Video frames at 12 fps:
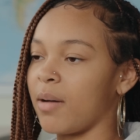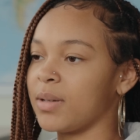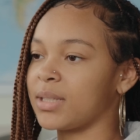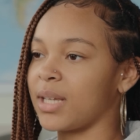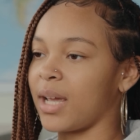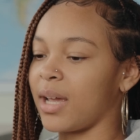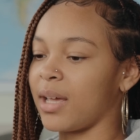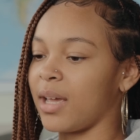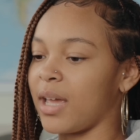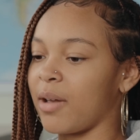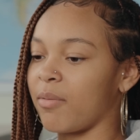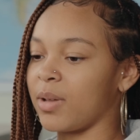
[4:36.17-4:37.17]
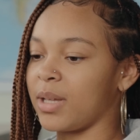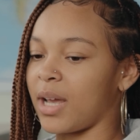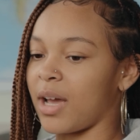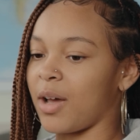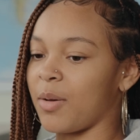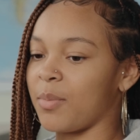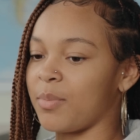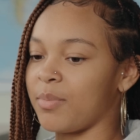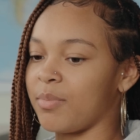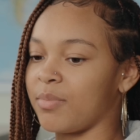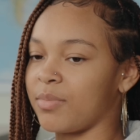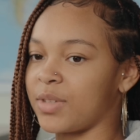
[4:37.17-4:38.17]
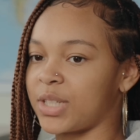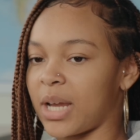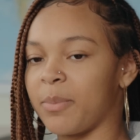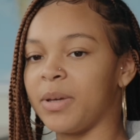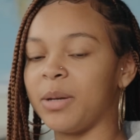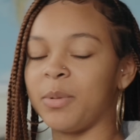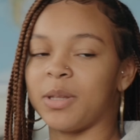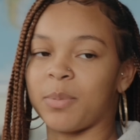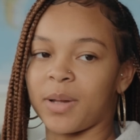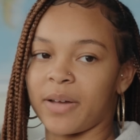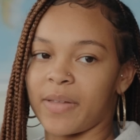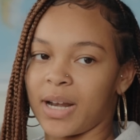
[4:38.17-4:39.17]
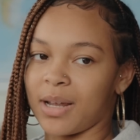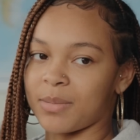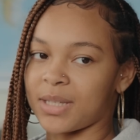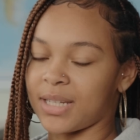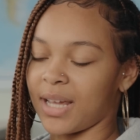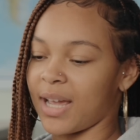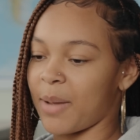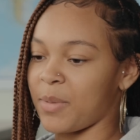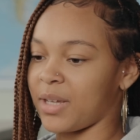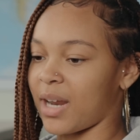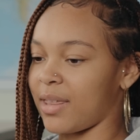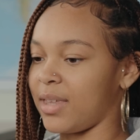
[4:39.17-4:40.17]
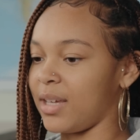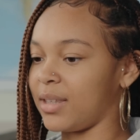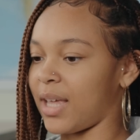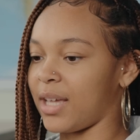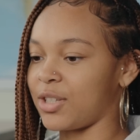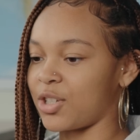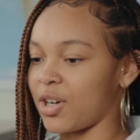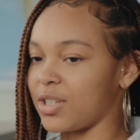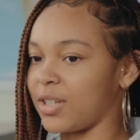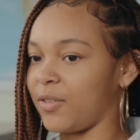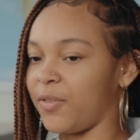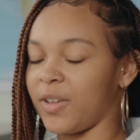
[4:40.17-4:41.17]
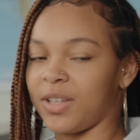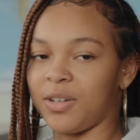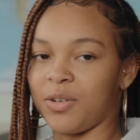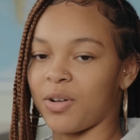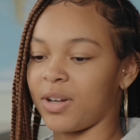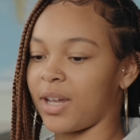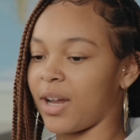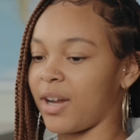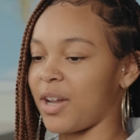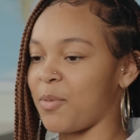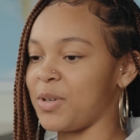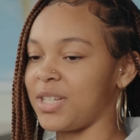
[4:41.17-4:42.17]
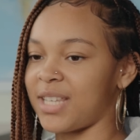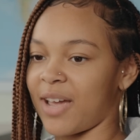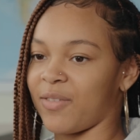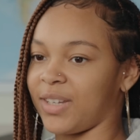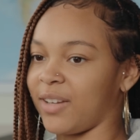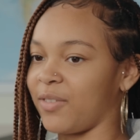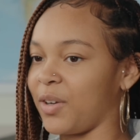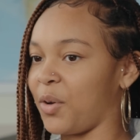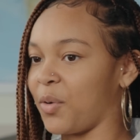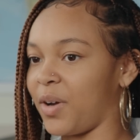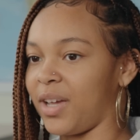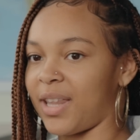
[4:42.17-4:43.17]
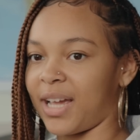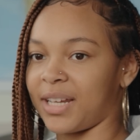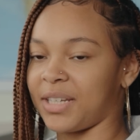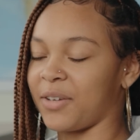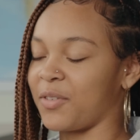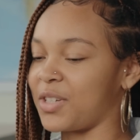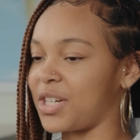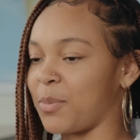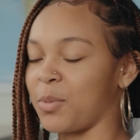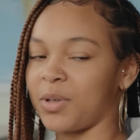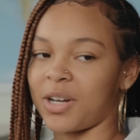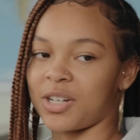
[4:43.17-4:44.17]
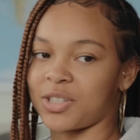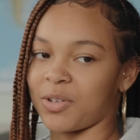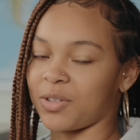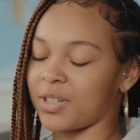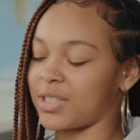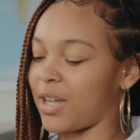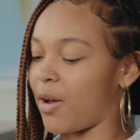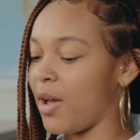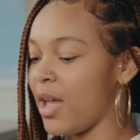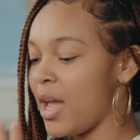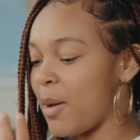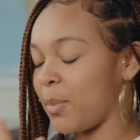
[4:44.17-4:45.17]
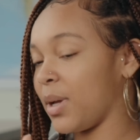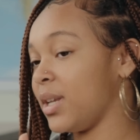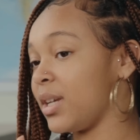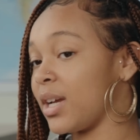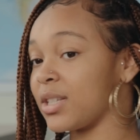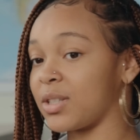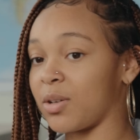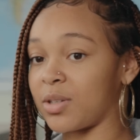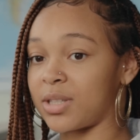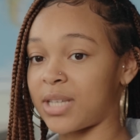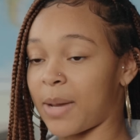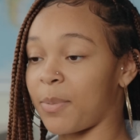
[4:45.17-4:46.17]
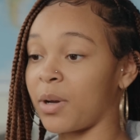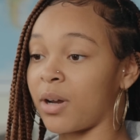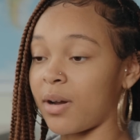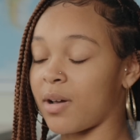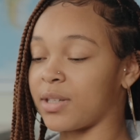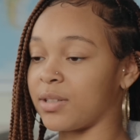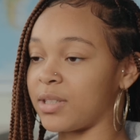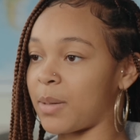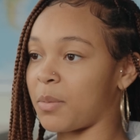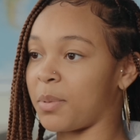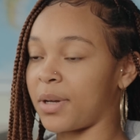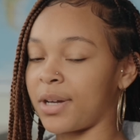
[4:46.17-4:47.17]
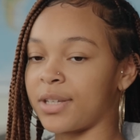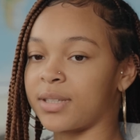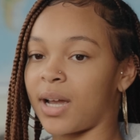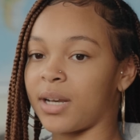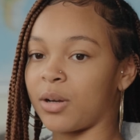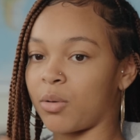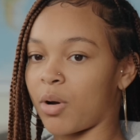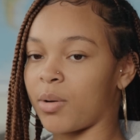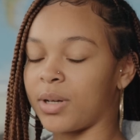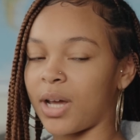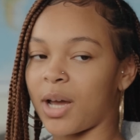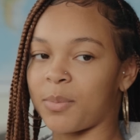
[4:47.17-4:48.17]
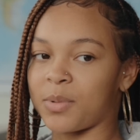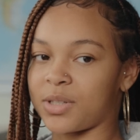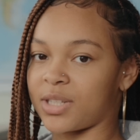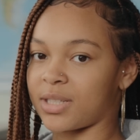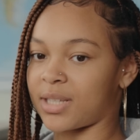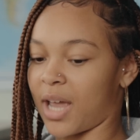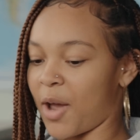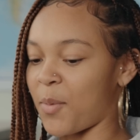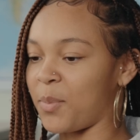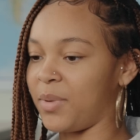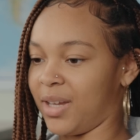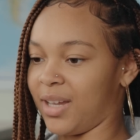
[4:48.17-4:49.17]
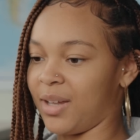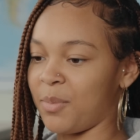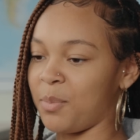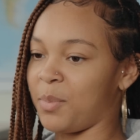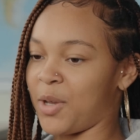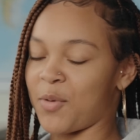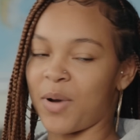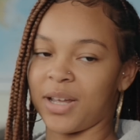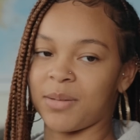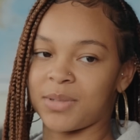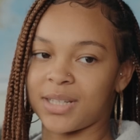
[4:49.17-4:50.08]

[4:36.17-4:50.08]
I would say it really helped shape me to be the player that I am today. I think that Jersey, Philly, New York area, we just have a different grit, like a different chip on our shoulder. So playing against those type of girls and those type of players kind of growing up, it just helped me be who I am